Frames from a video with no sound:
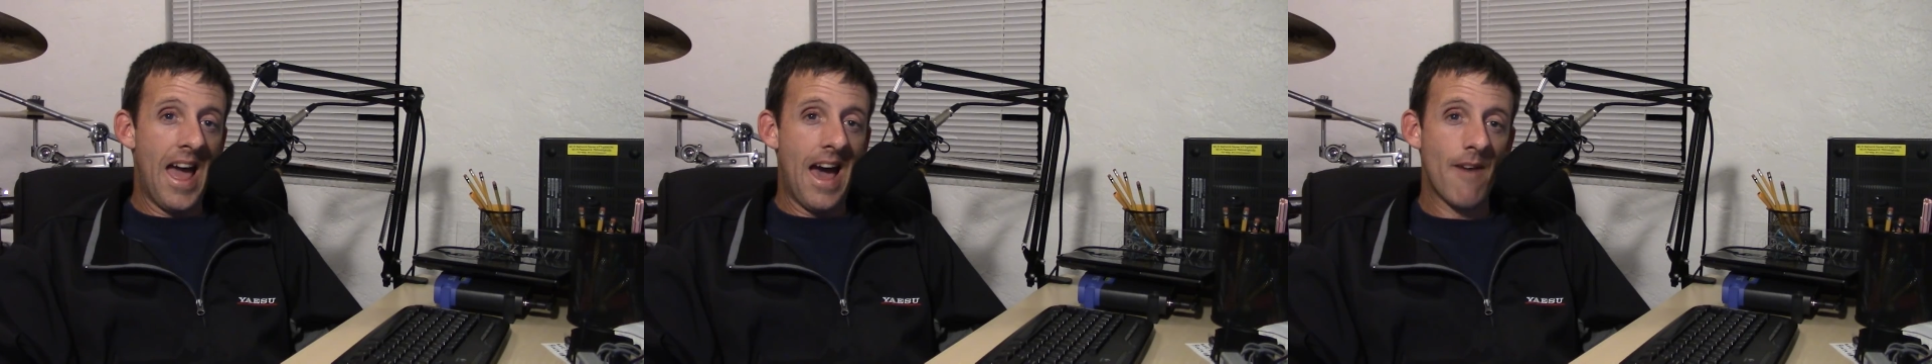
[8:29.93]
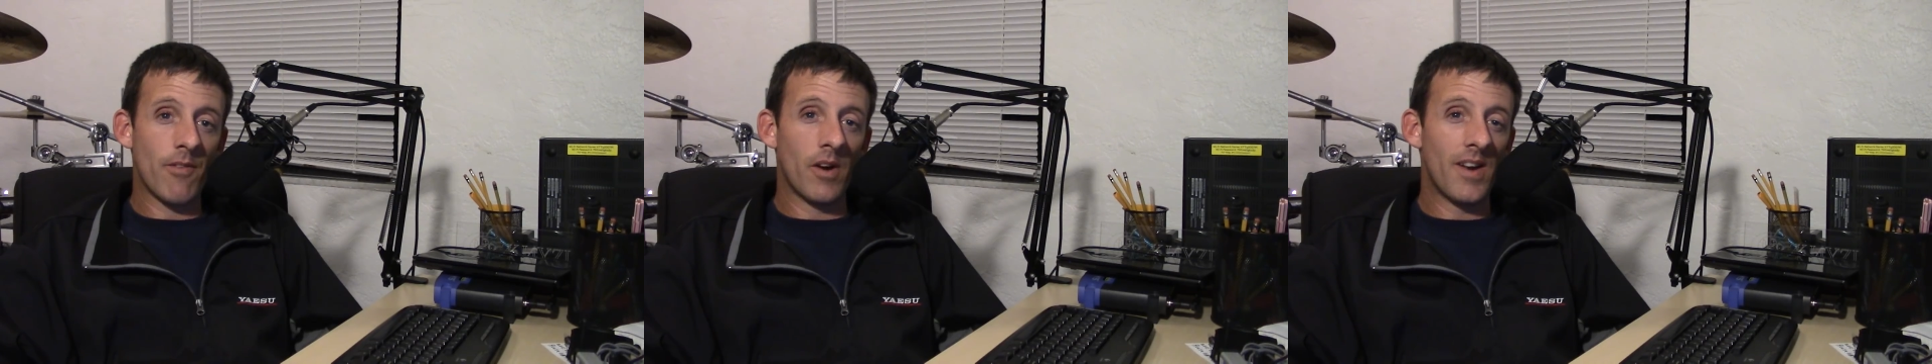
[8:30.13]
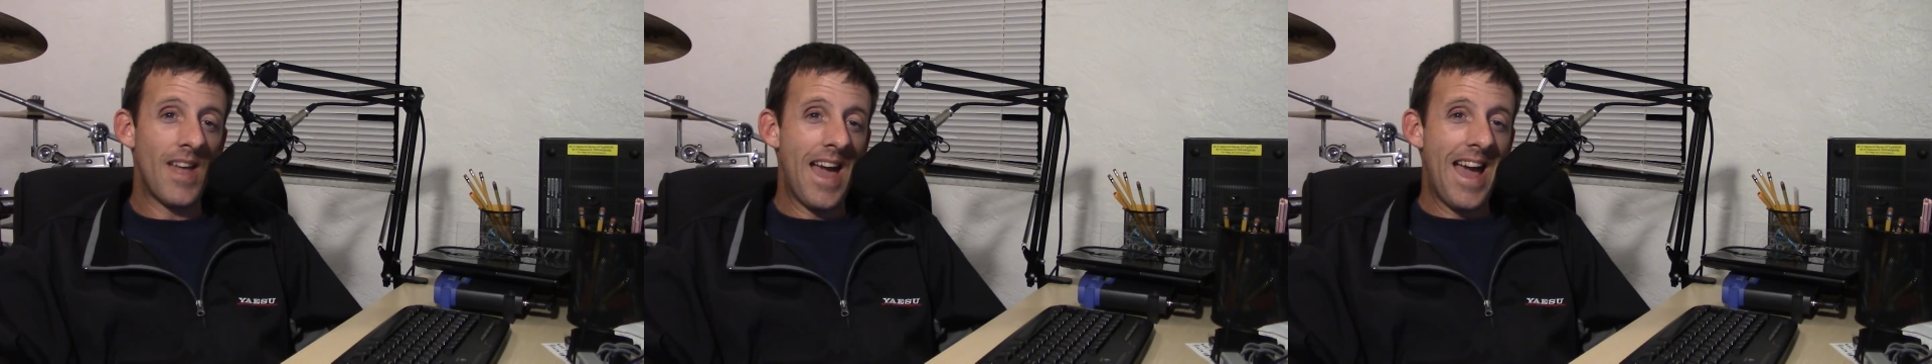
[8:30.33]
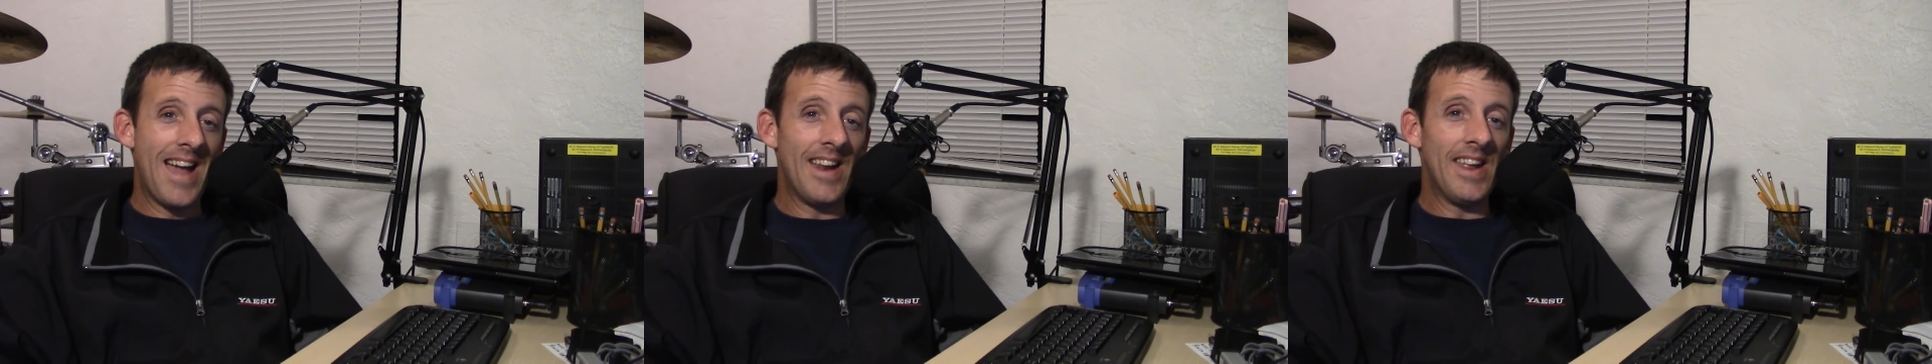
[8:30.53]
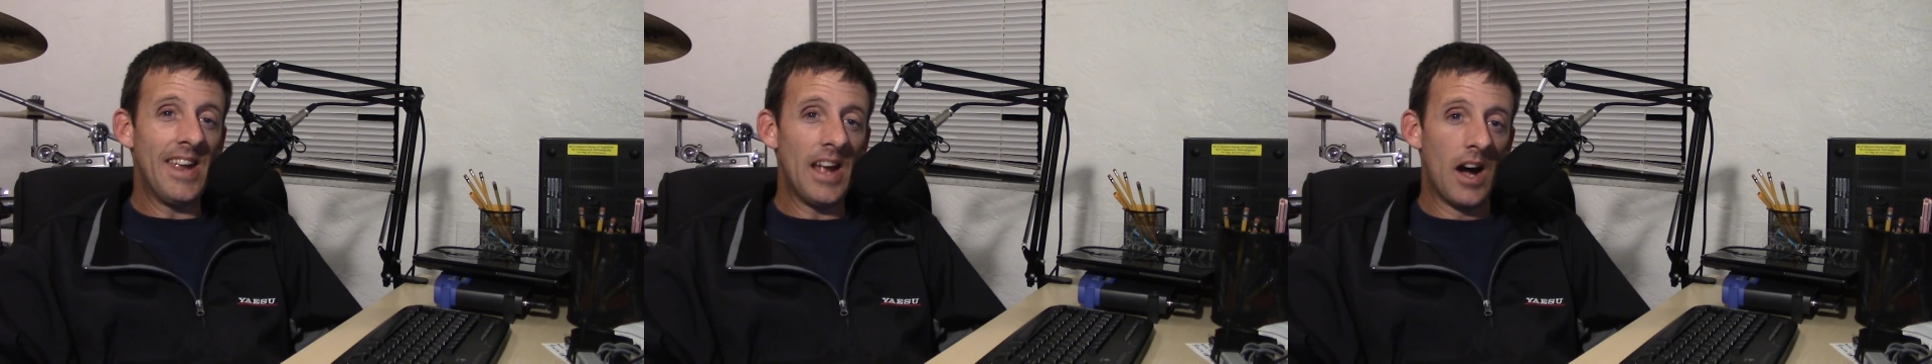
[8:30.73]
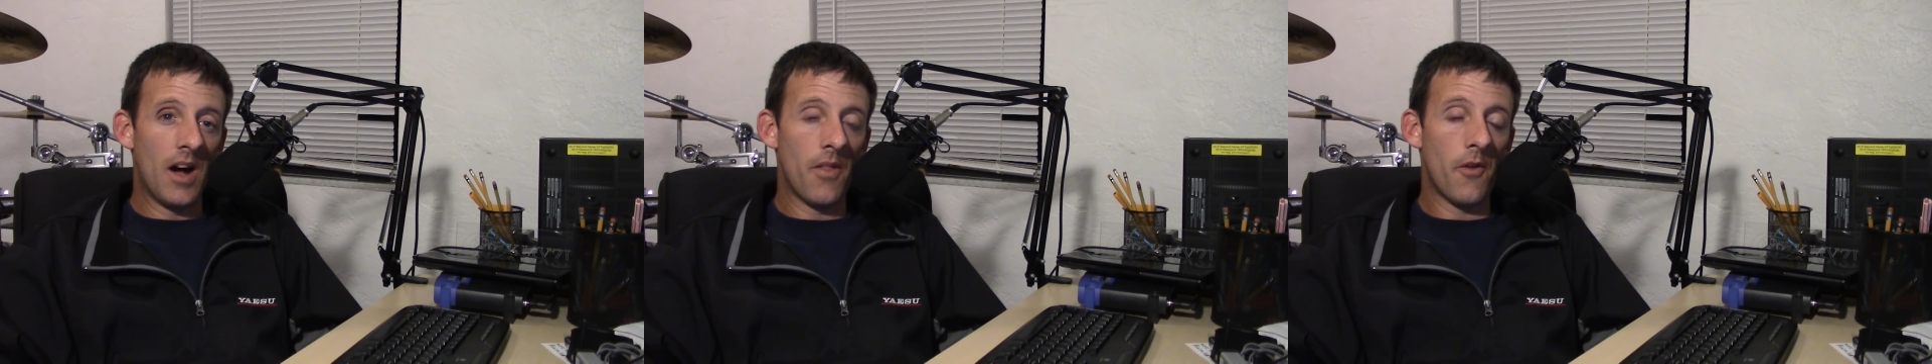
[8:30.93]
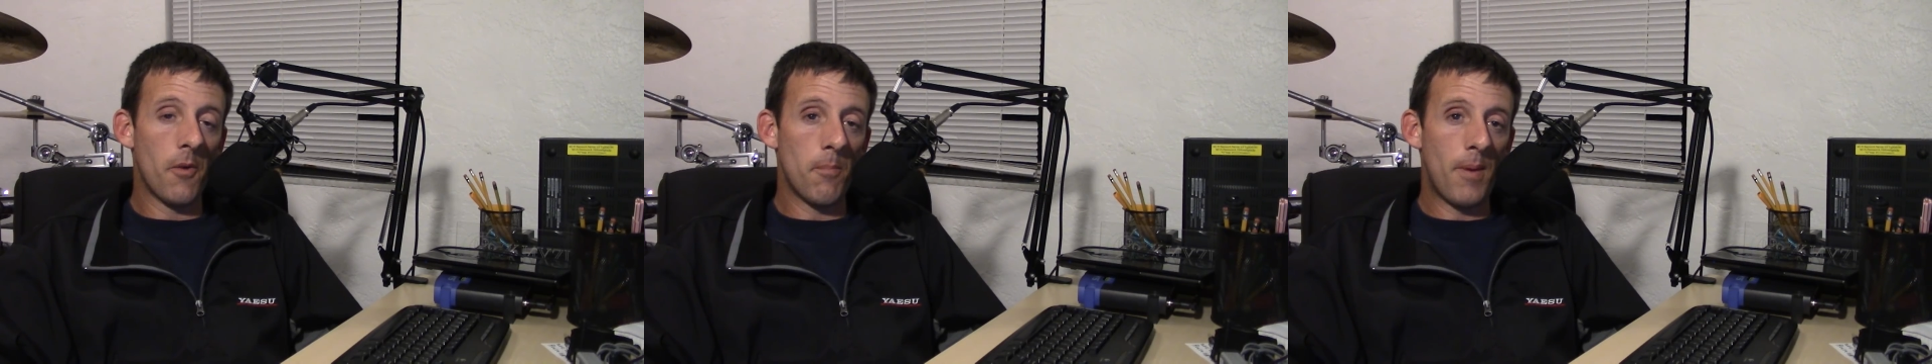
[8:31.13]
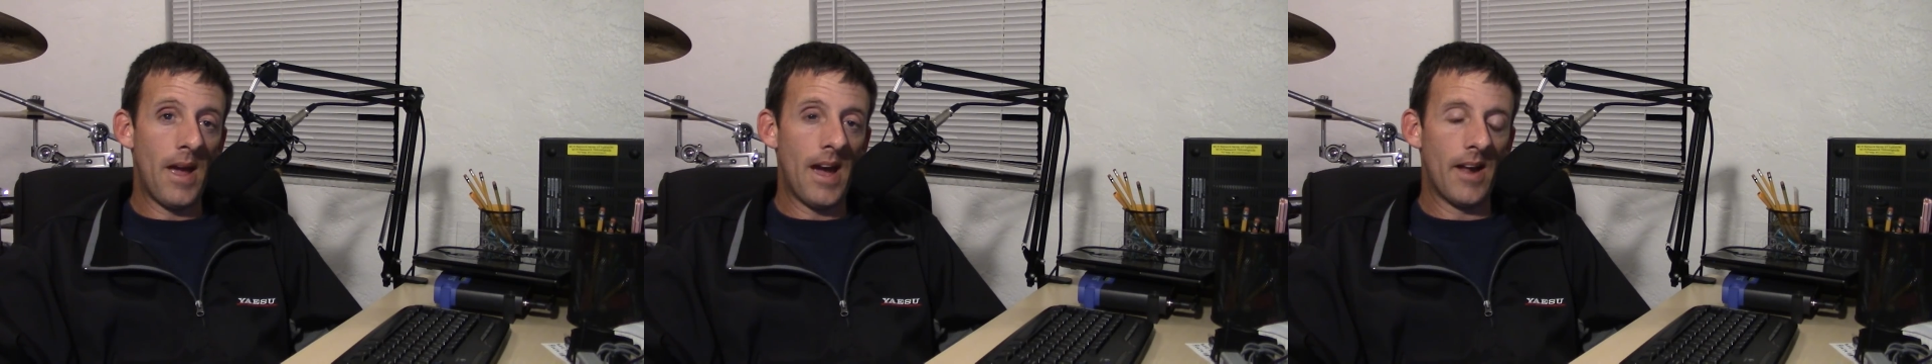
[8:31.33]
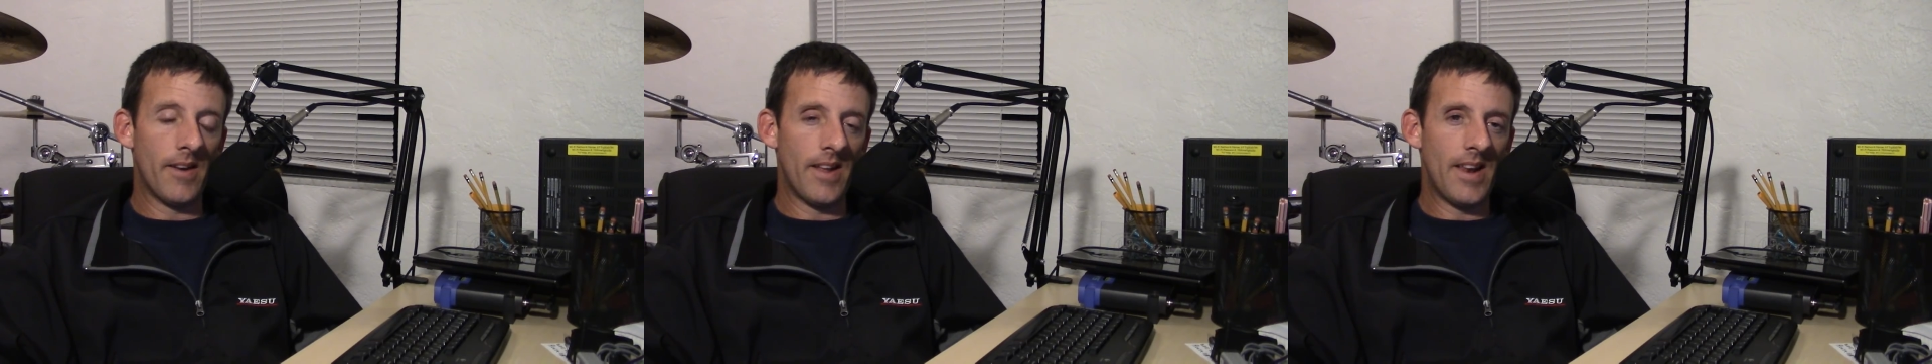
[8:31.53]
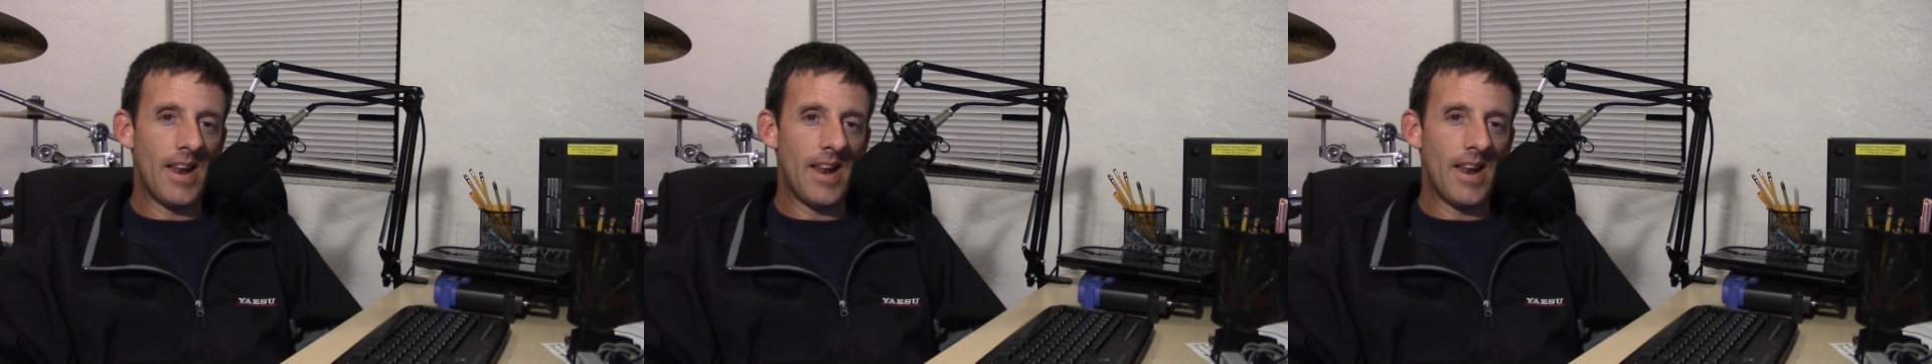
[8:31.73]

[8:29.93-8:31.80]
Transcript: have on any other band,